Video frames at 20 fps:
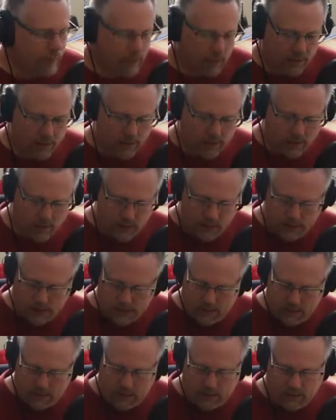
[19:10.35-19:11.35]
Now the
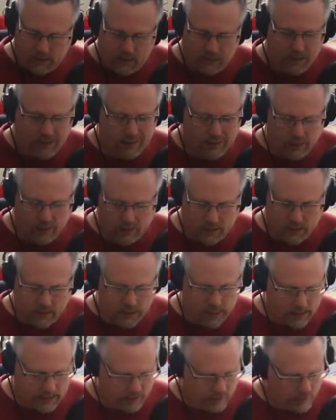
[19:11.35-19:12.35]
TRS-80 does
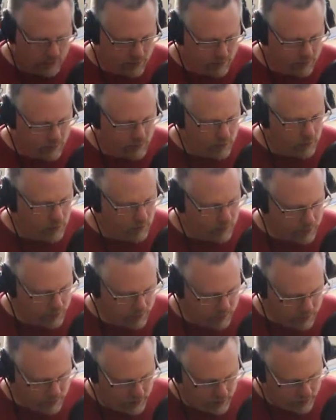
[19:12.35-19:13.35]
have a few
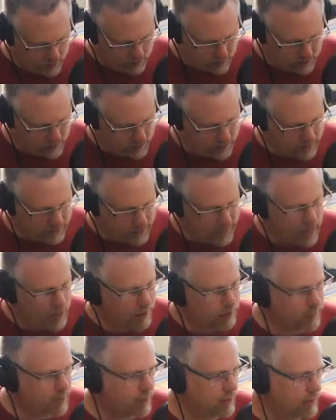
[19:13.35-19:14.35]
built-in
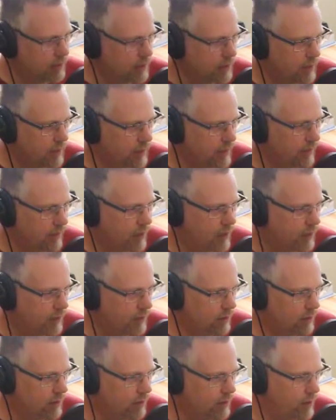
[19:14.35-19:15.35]
apps. They've got a
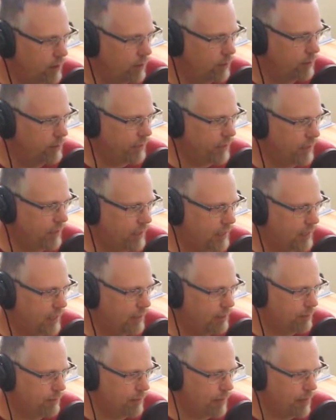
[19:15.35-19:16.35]
little notepad
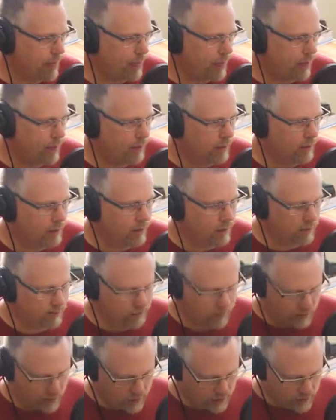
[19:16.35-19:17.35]
app.
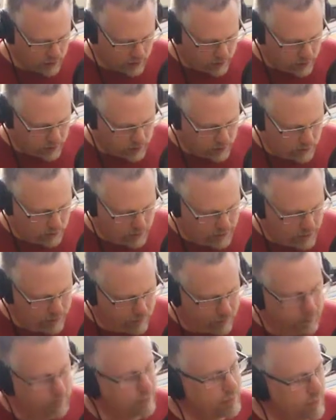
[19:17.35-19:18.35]
So
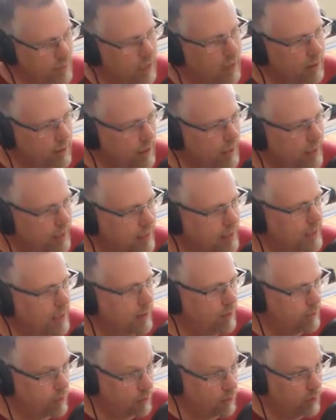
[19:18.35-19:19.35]
that, like I
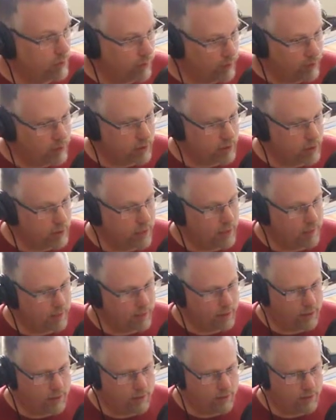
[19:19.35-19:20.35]
said, was where you could type
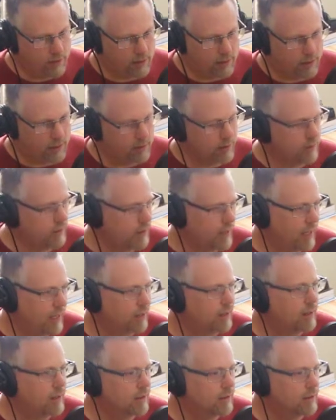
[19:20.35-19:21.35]
a little
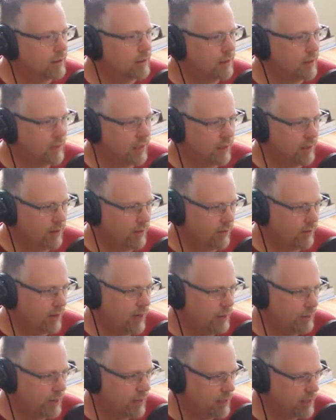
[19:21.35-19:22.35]
letter, like a little
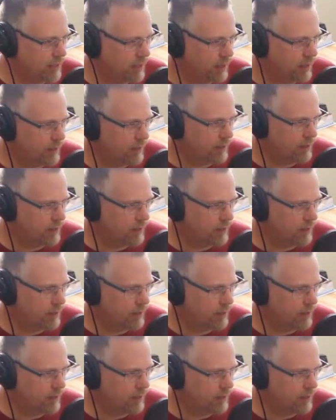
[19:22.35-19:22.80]
5-page letter.